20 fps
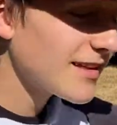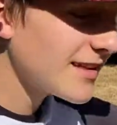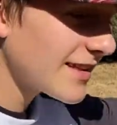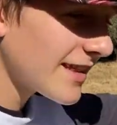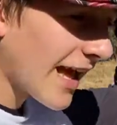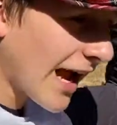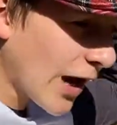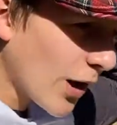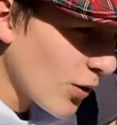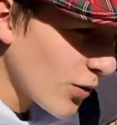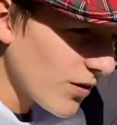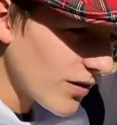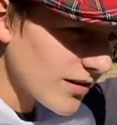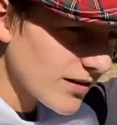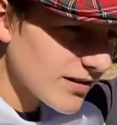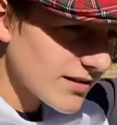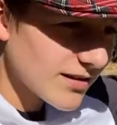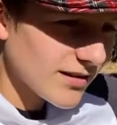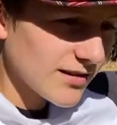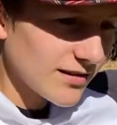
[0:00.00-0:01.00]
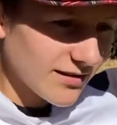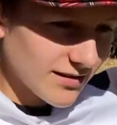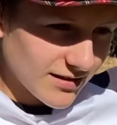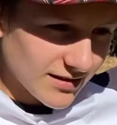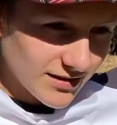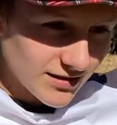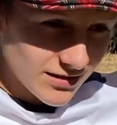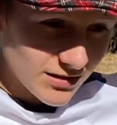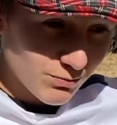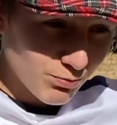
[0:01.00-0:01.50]
Now,
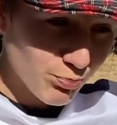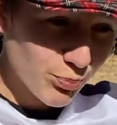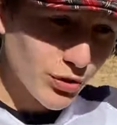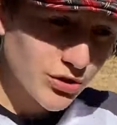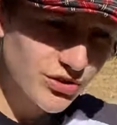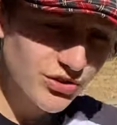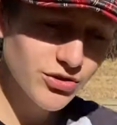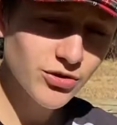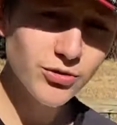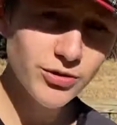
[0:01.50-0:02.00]
put your